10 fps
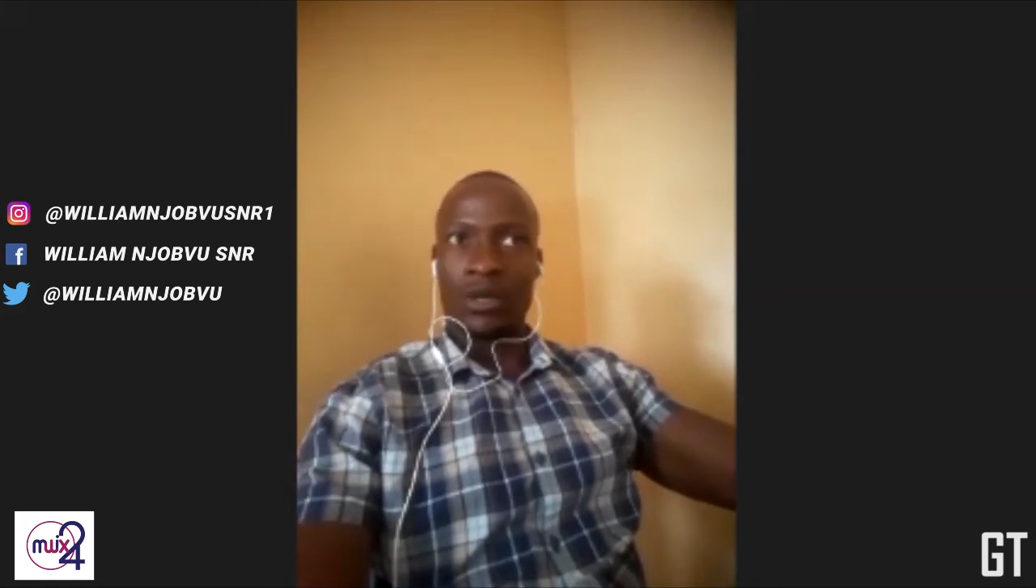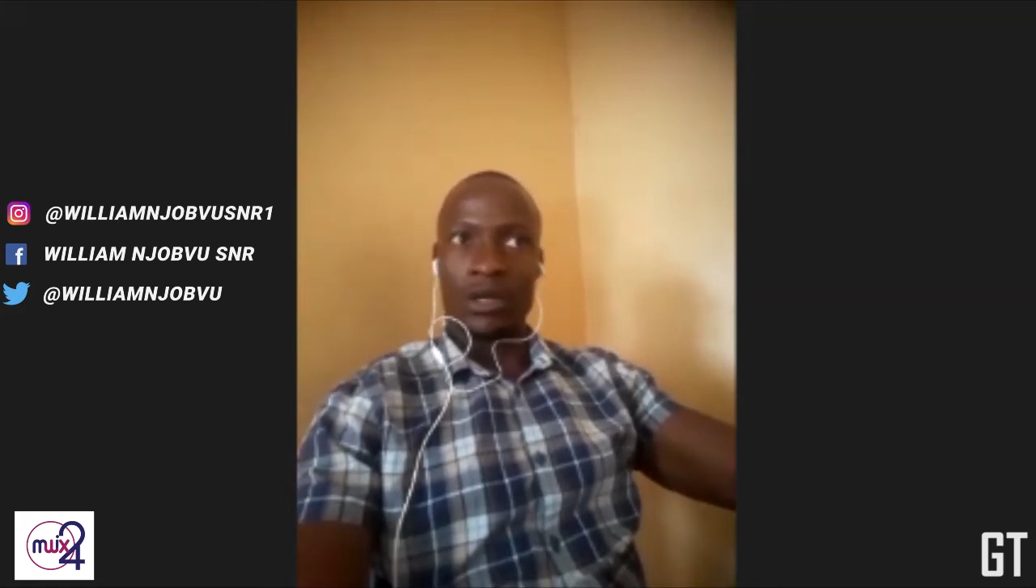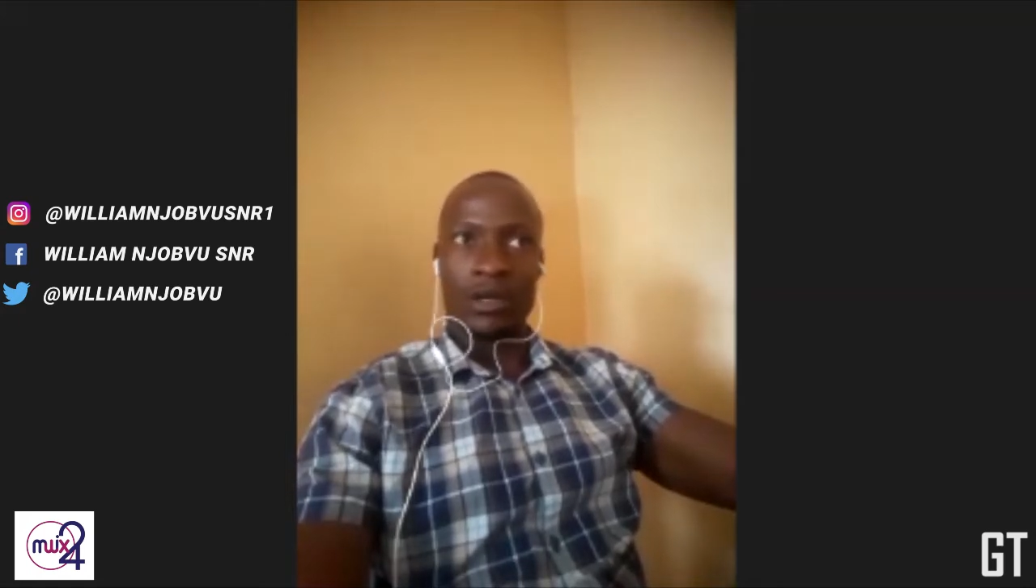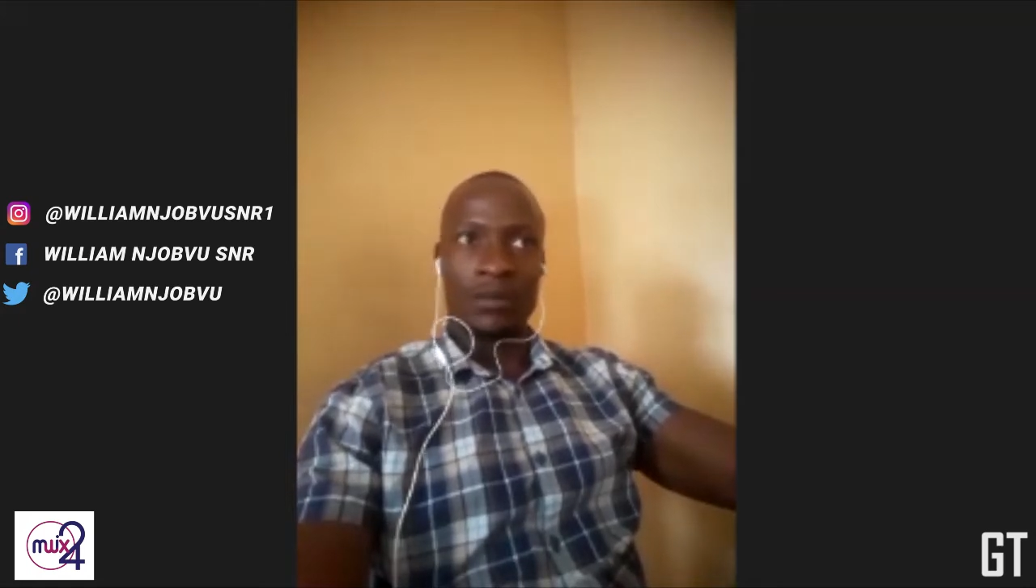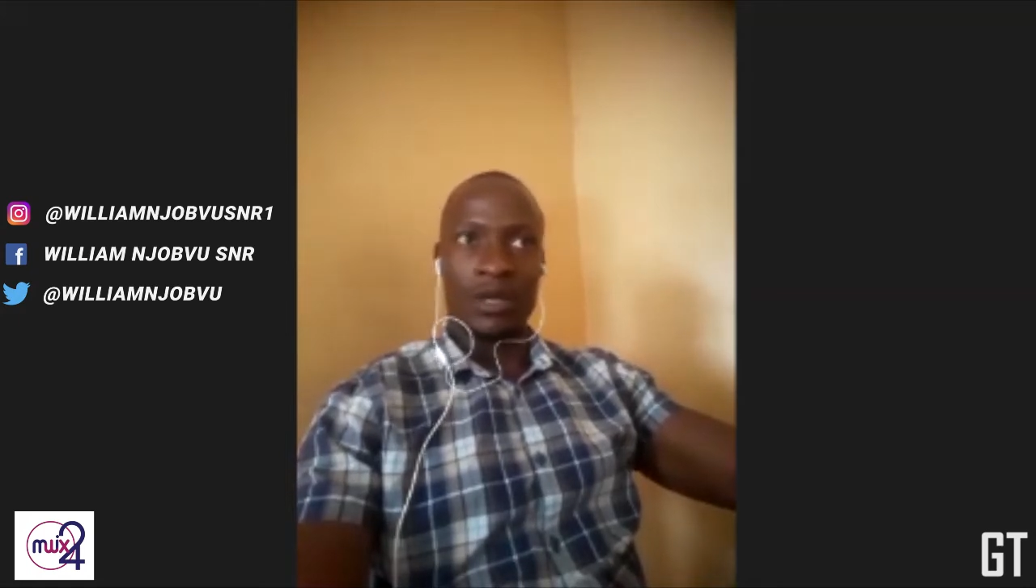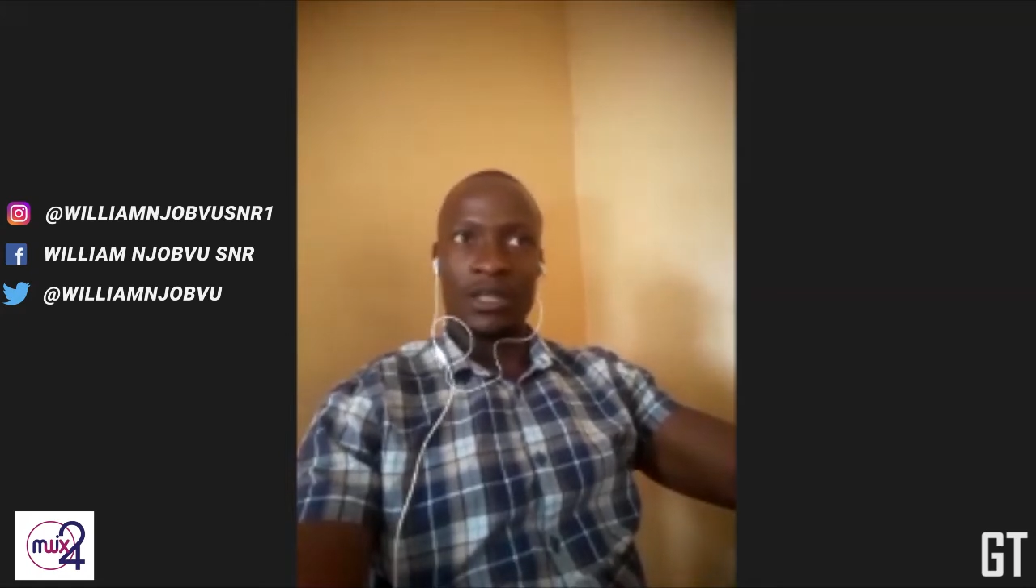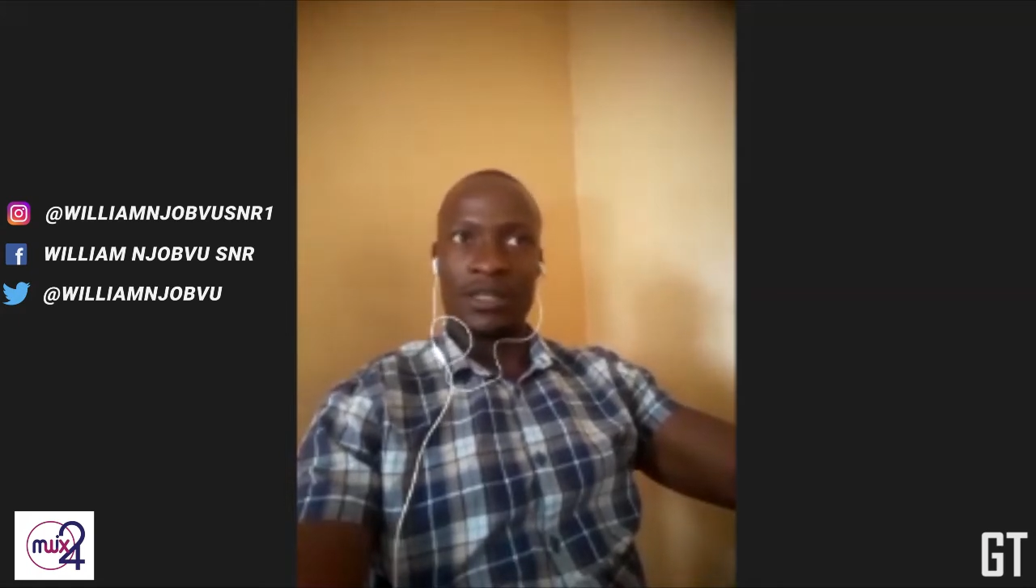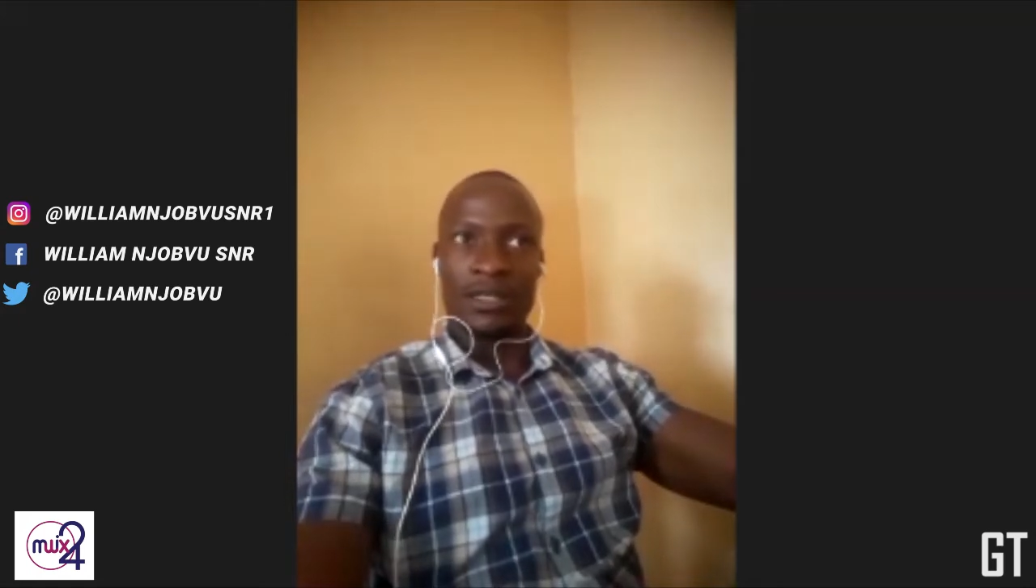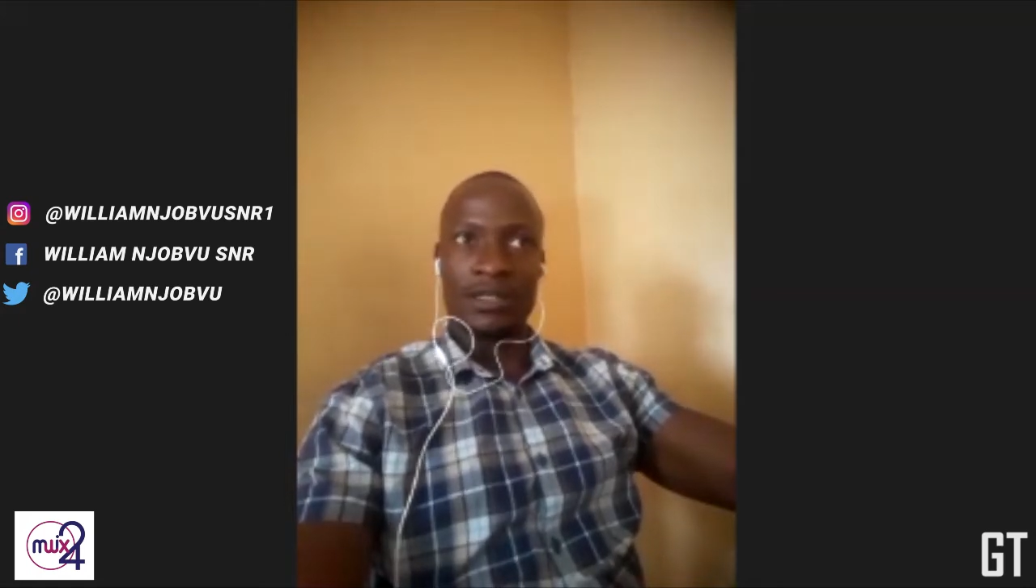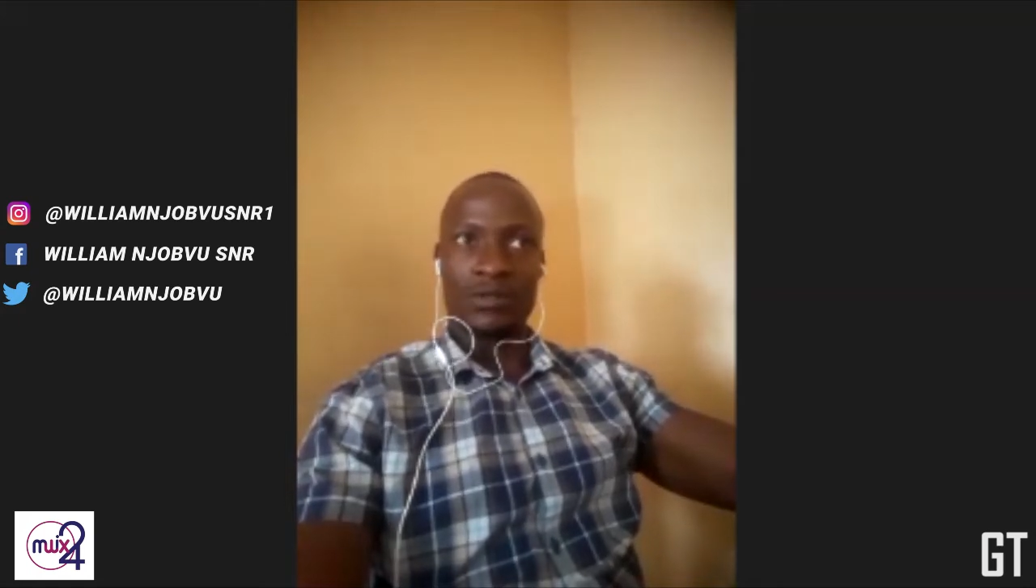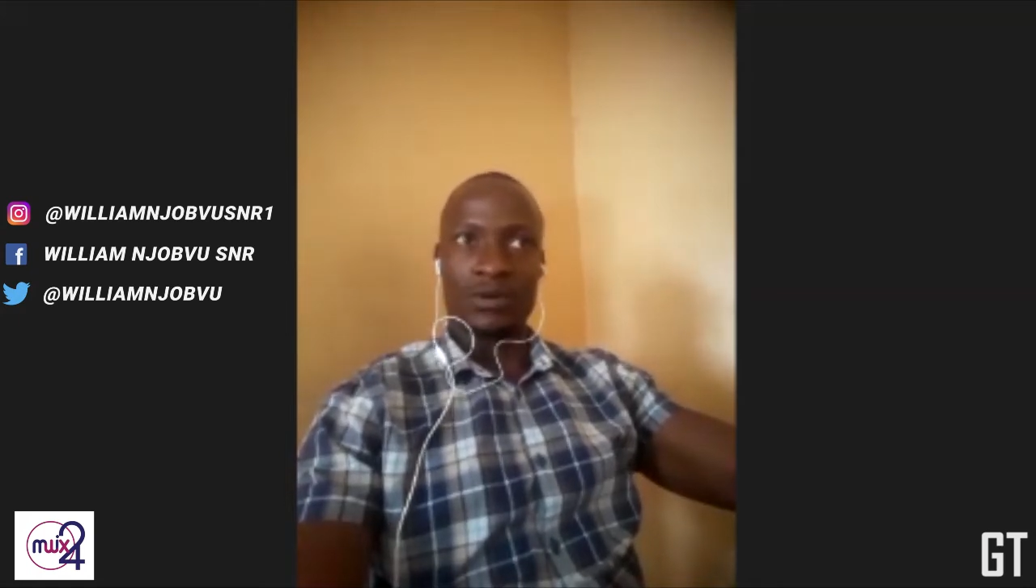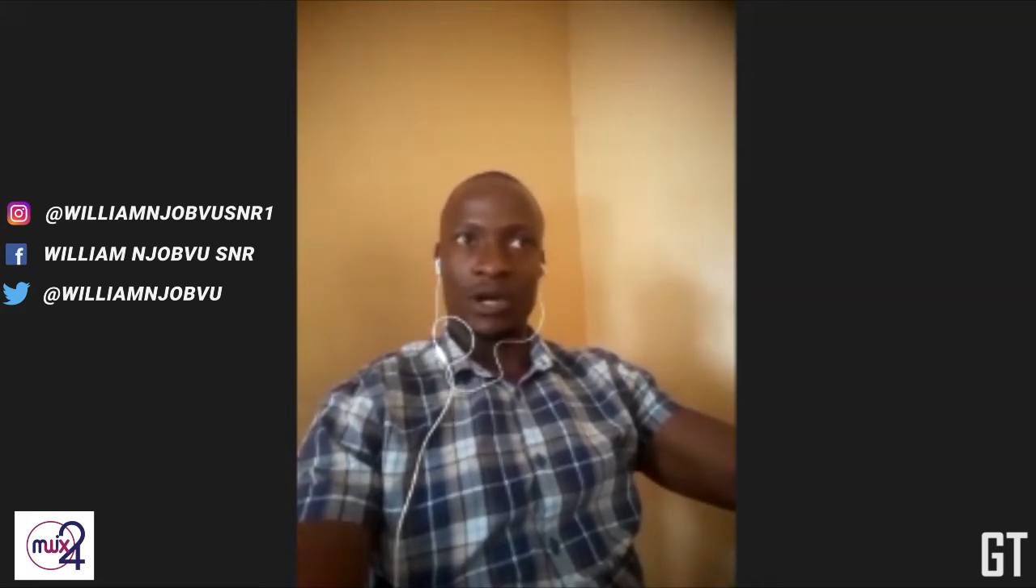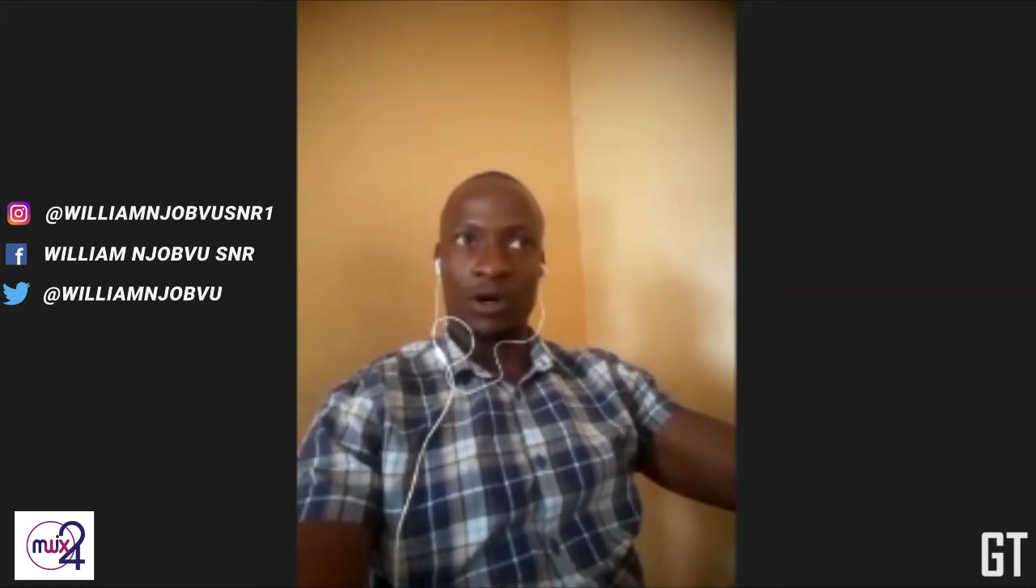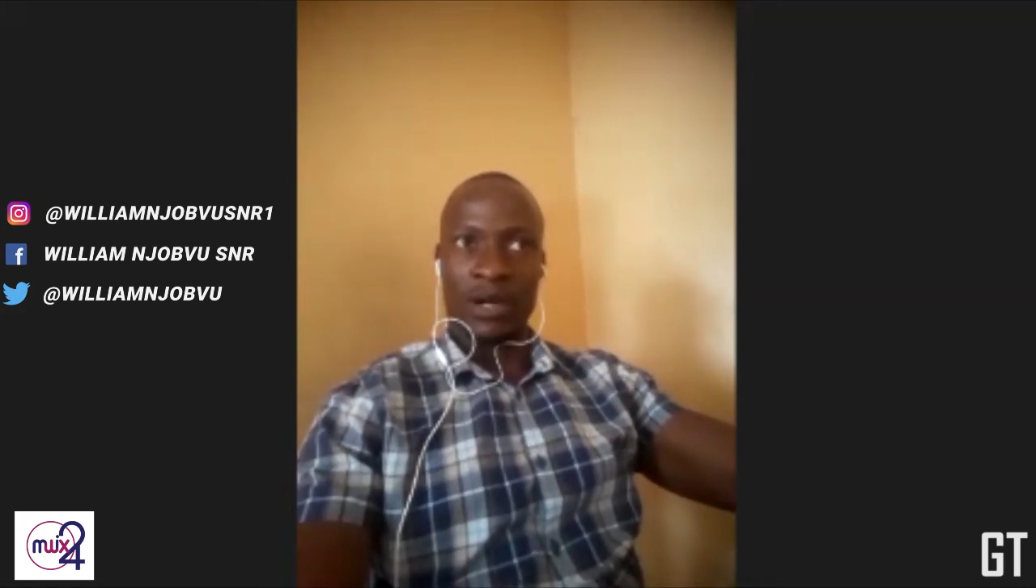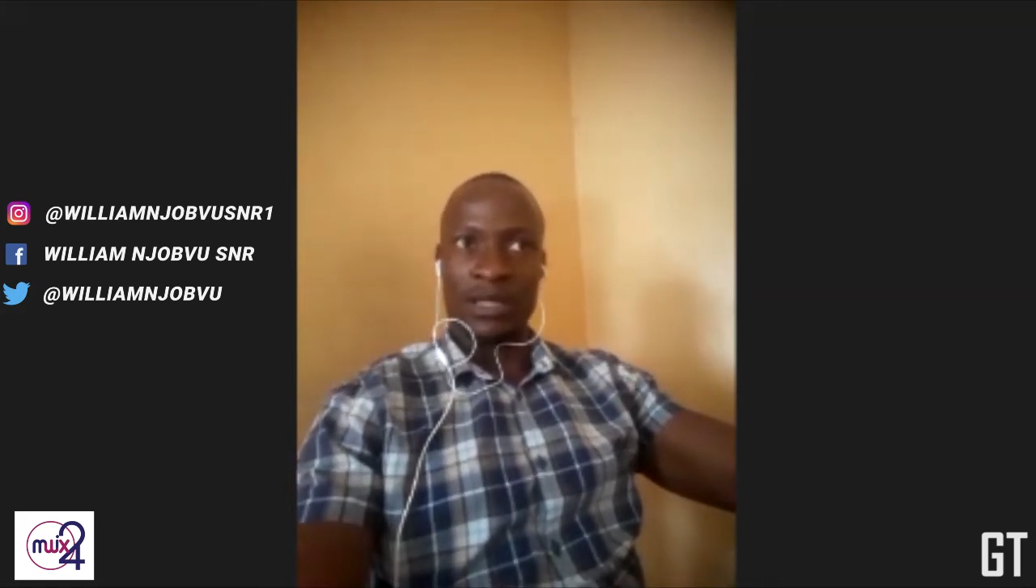many things to
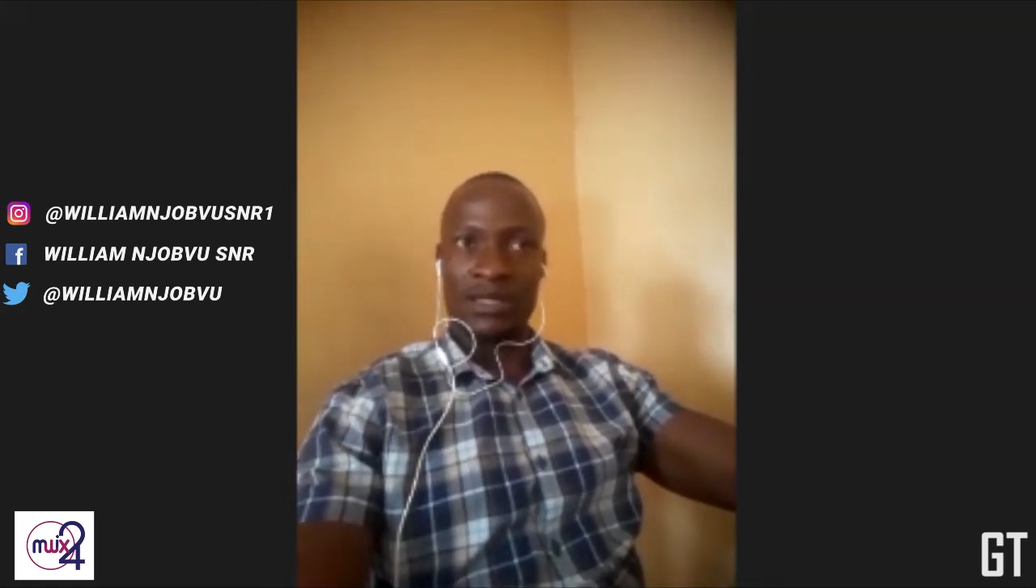help us,